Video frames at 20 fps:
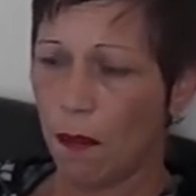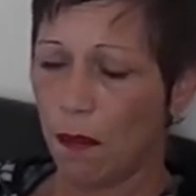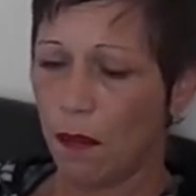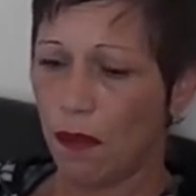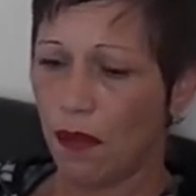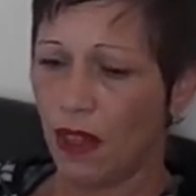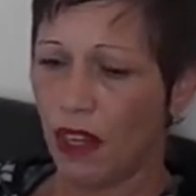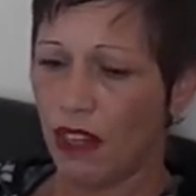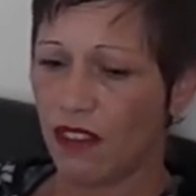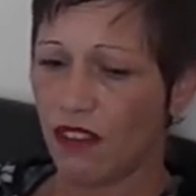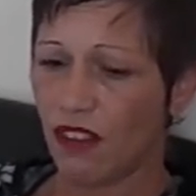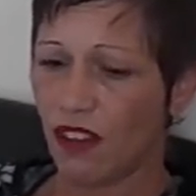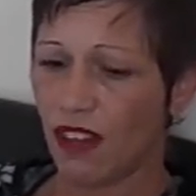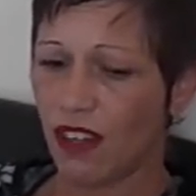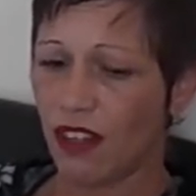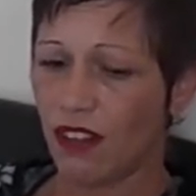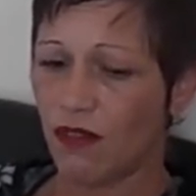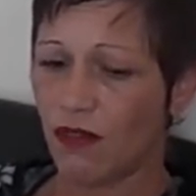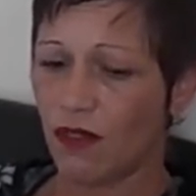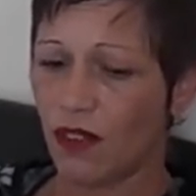They
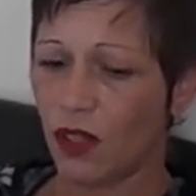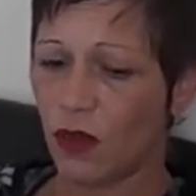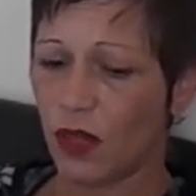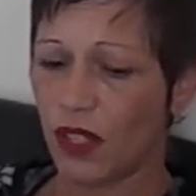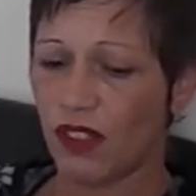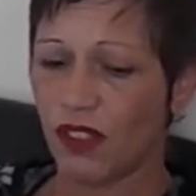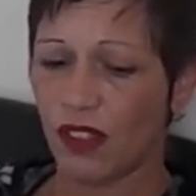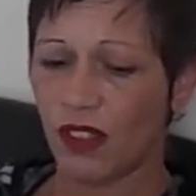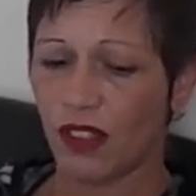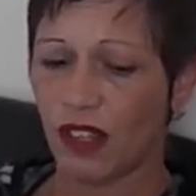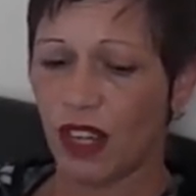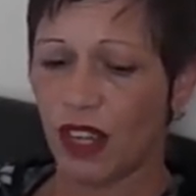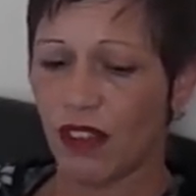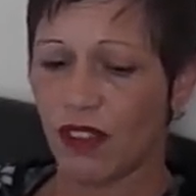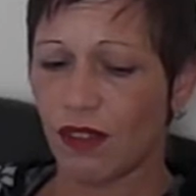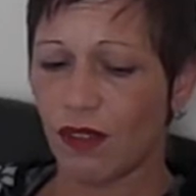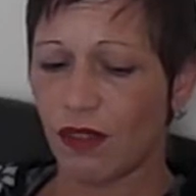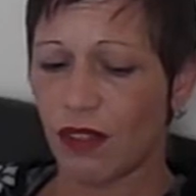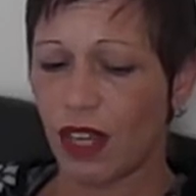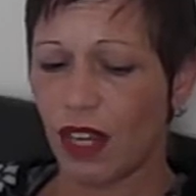started requesting
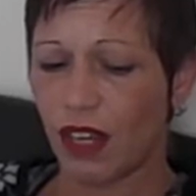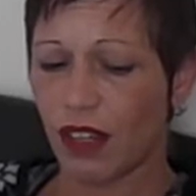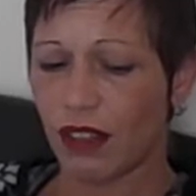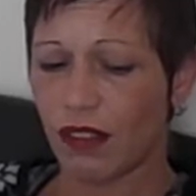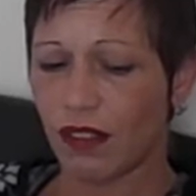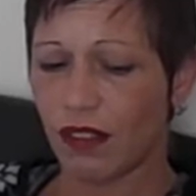council tax,